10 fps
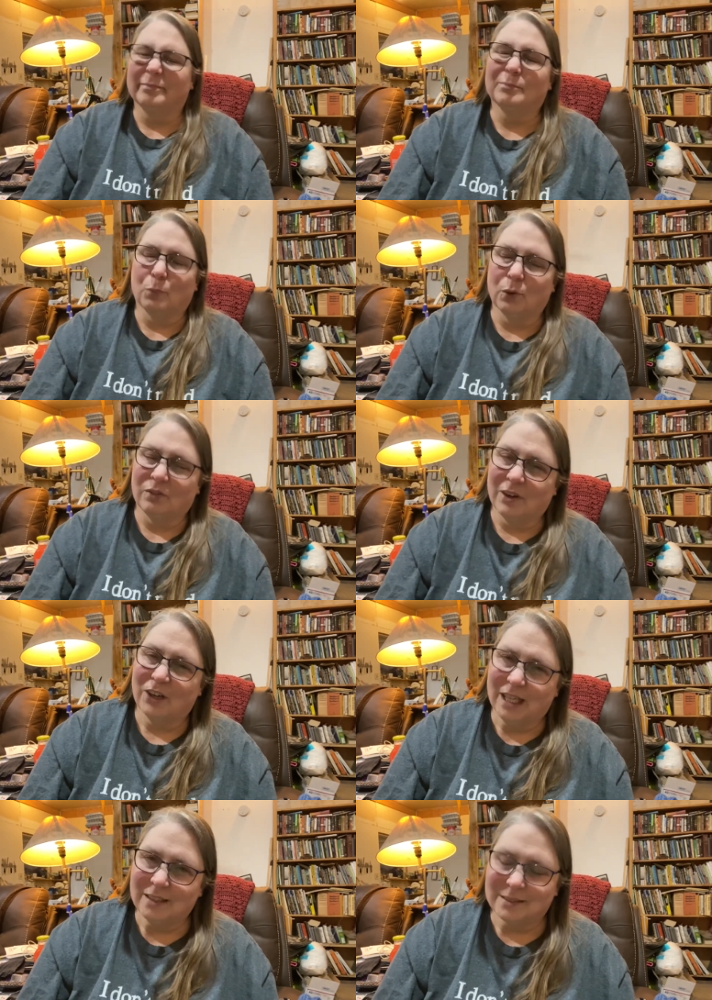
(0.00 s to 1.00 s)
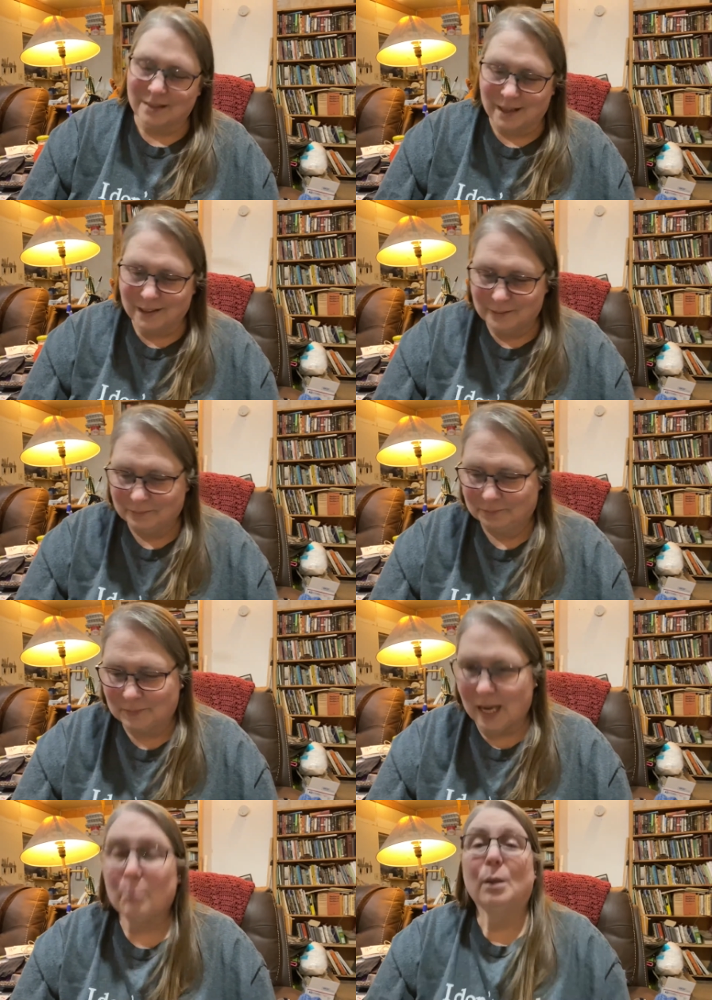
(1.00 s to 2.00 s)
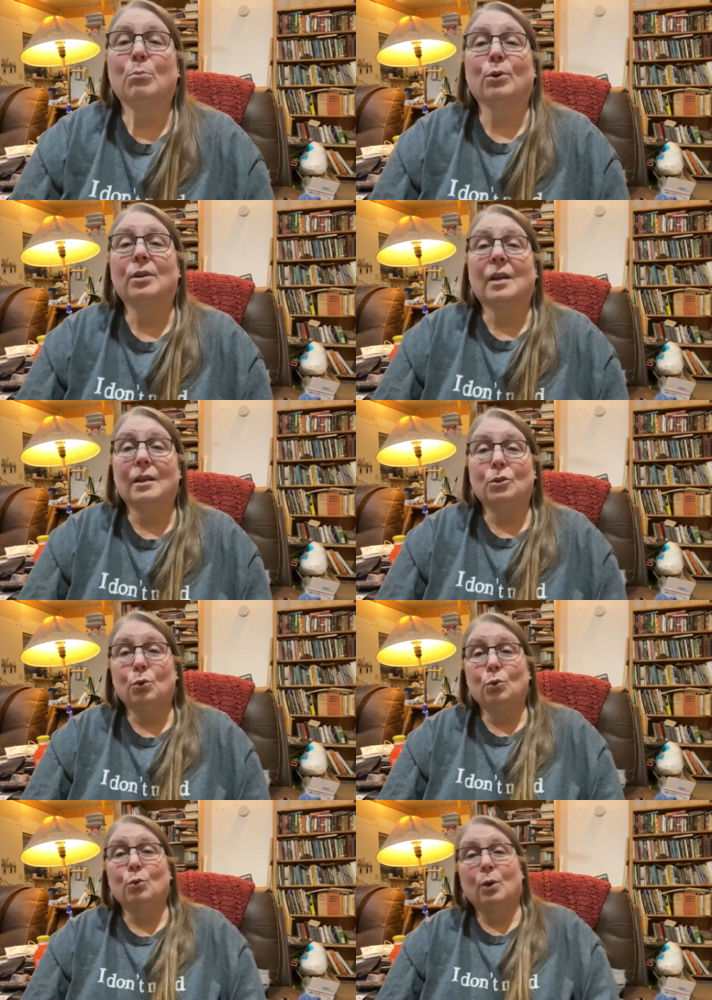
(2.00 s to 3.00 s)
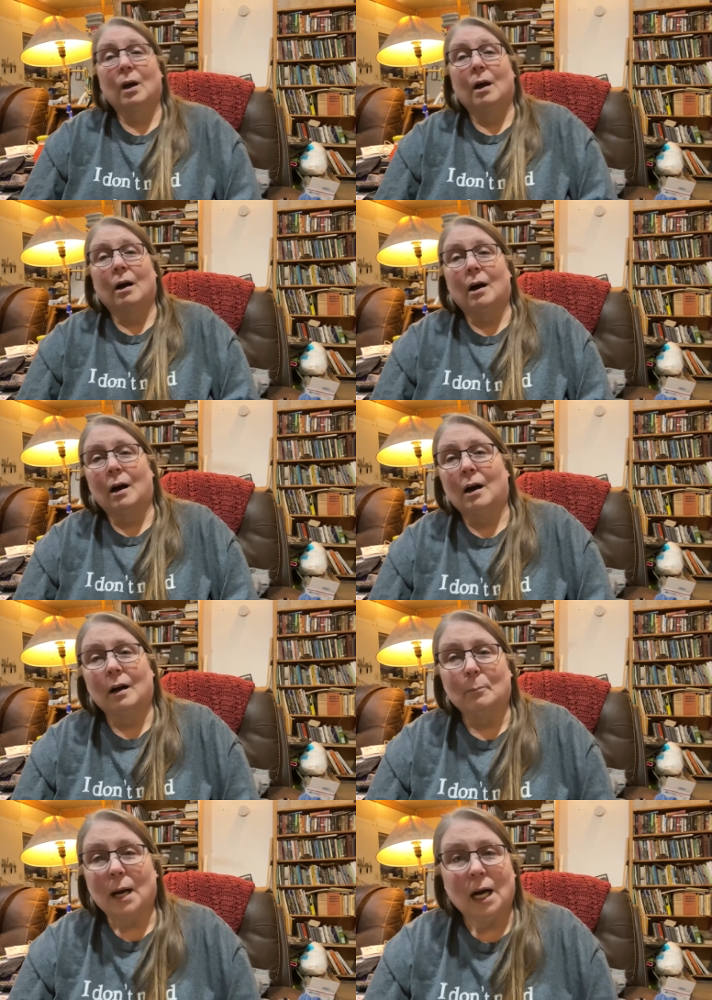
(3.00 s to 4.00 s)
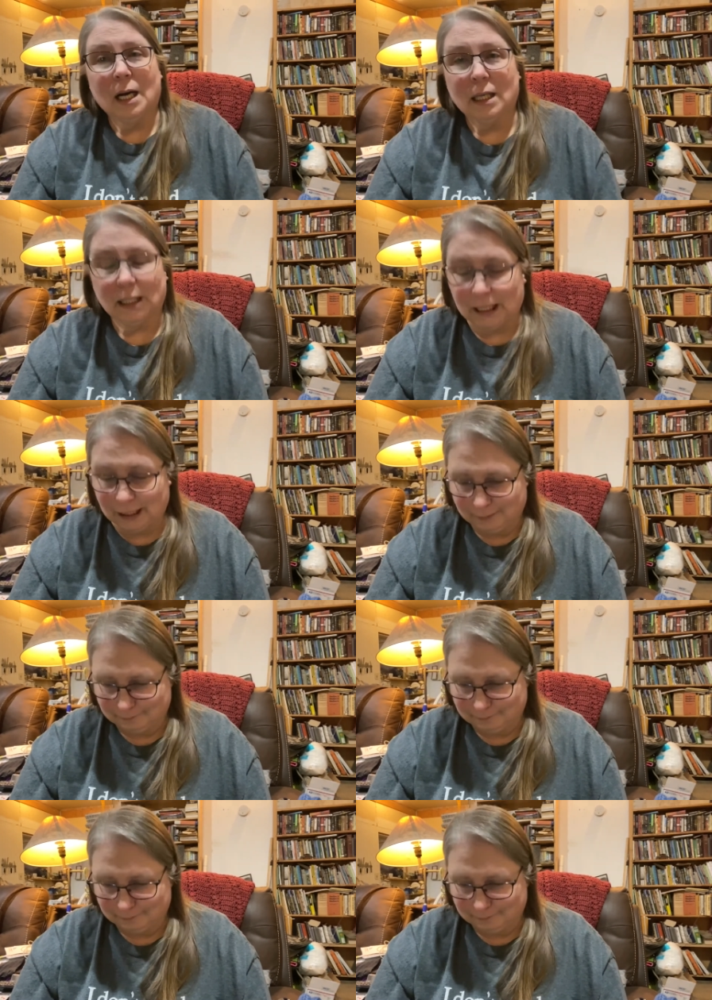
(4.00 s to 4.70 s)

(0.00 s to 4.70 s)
very excited. Happy birthday to our Mahani.